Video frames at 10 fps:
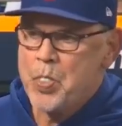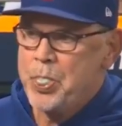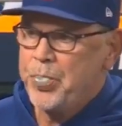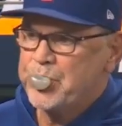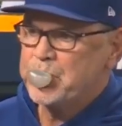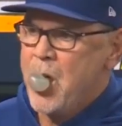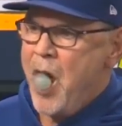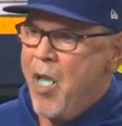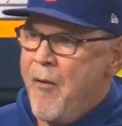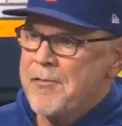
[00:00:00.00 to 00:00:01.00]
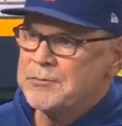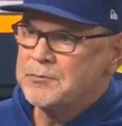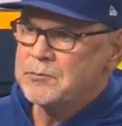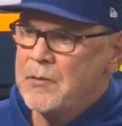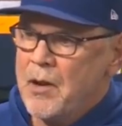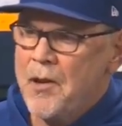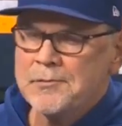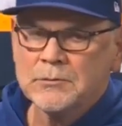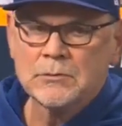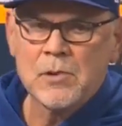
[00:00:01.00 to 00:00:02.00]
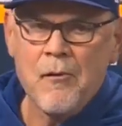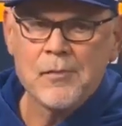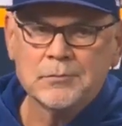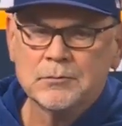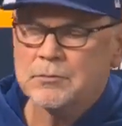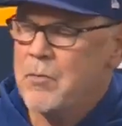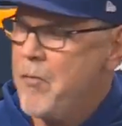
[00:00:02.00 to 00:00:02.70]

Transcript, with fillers: in a tunnel. Right now, whatever